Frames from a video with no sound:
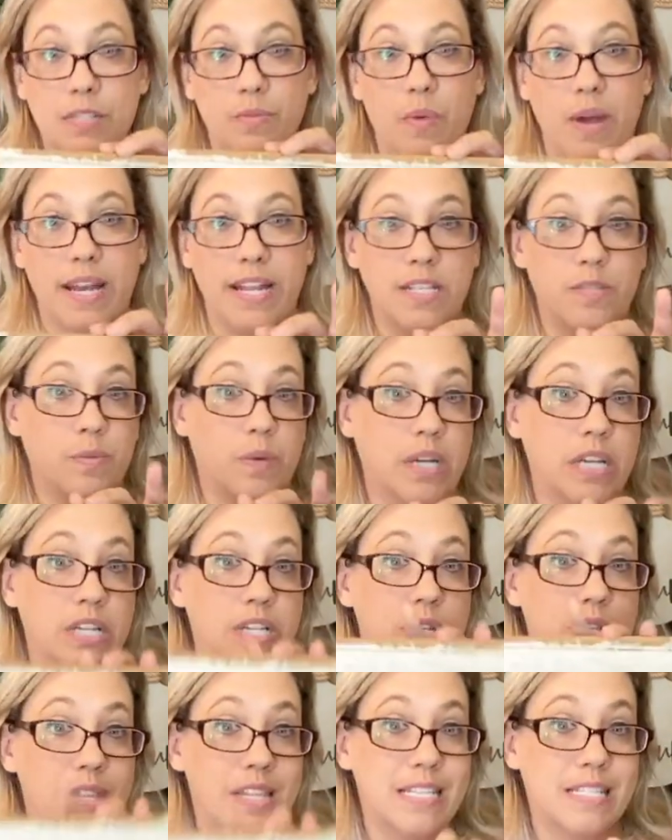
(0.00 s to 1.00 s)
one is we're going
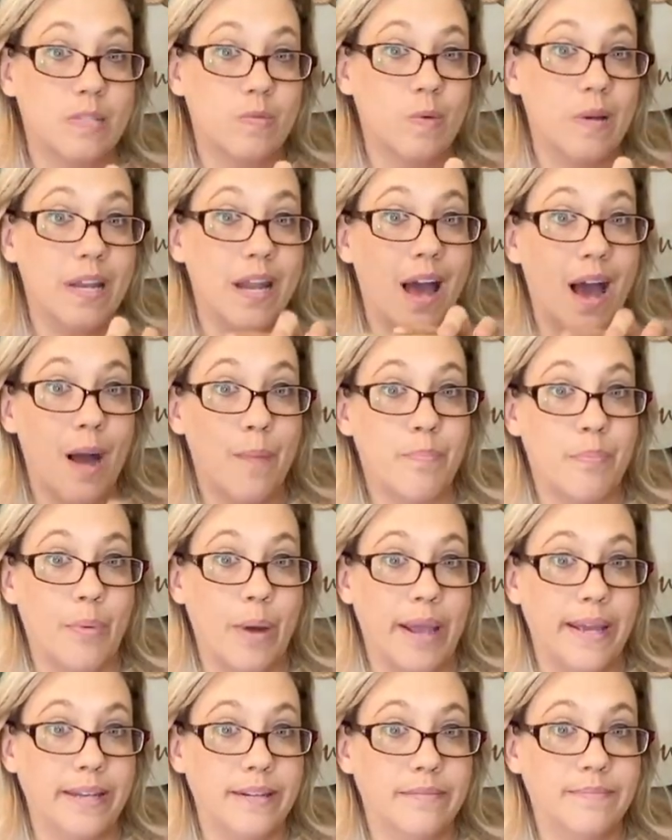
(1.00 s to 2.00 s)
to do this one
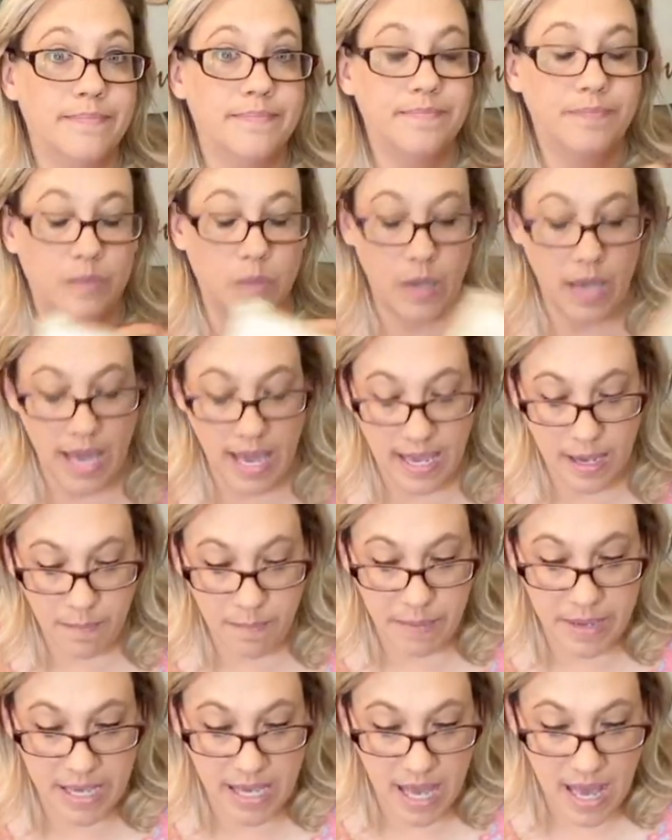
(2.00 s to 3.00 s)
upright. Okay.
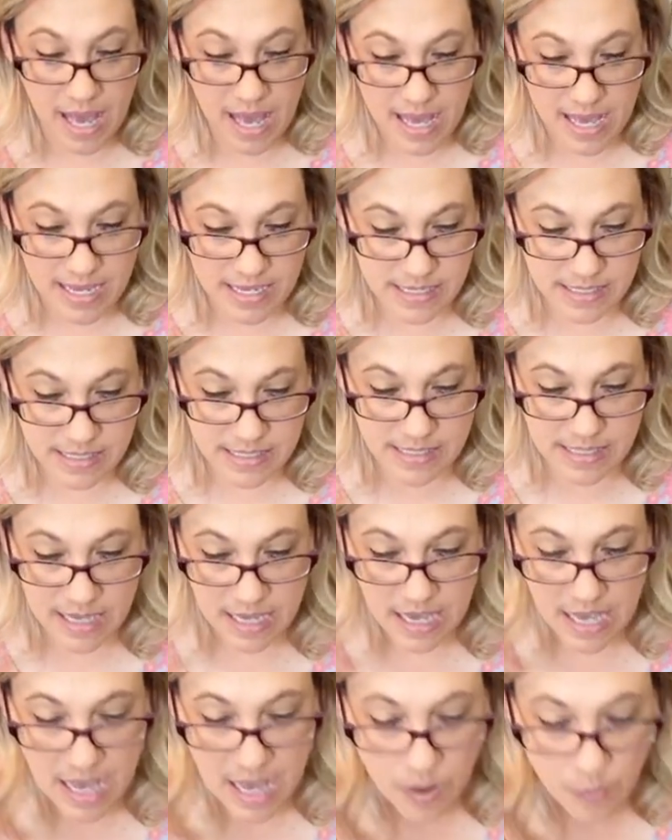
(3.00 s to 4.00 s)
Because
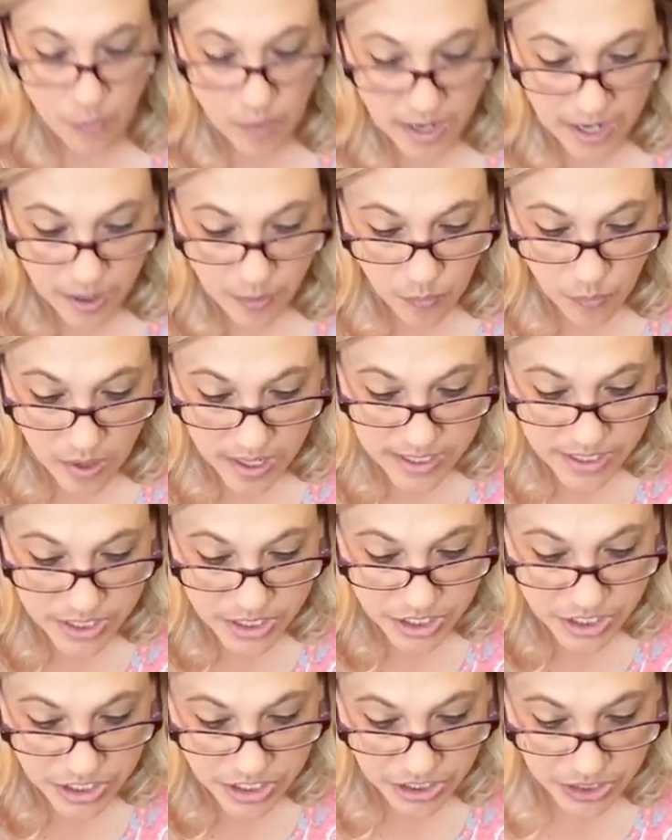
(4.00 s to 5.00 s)
what I want to
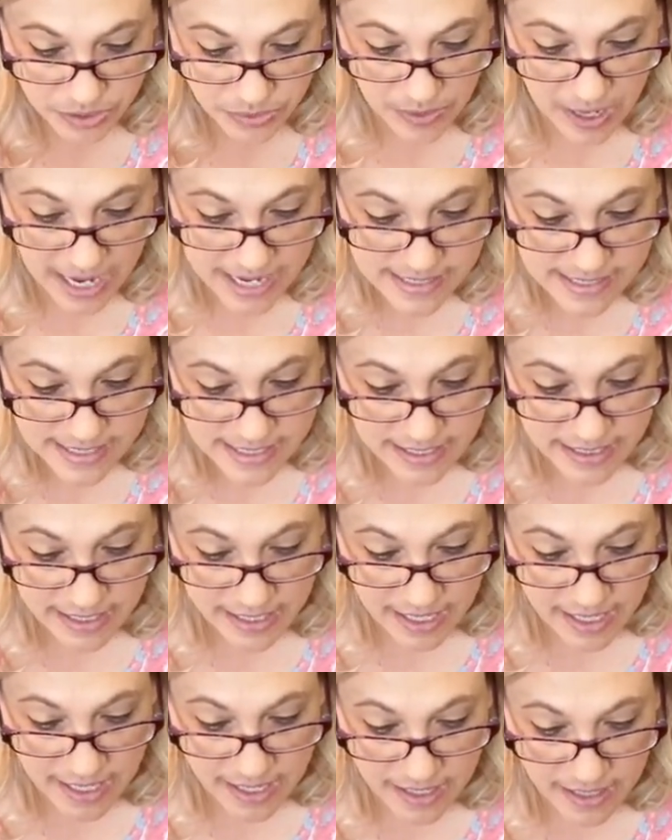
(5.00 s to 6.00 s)
do, hi
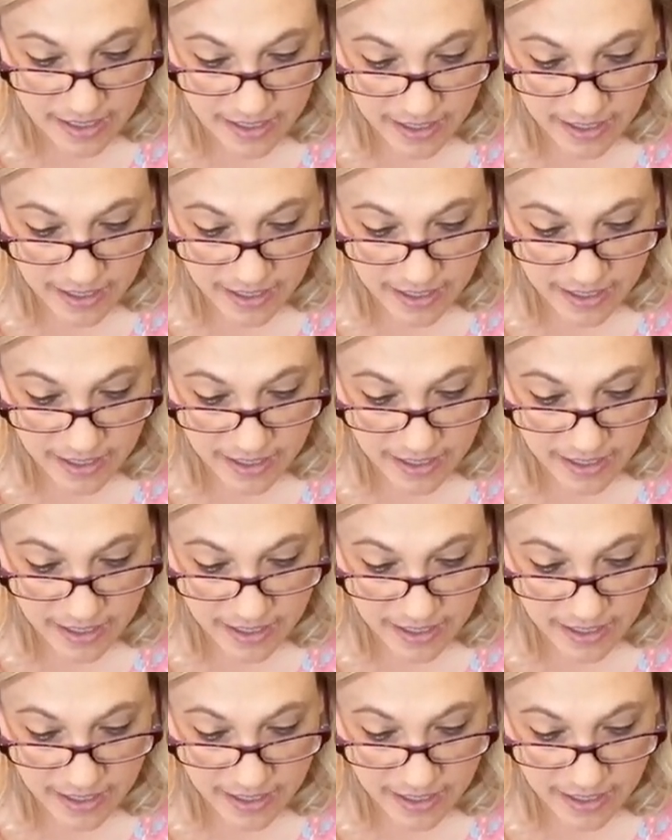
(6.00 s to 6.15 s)
Celia.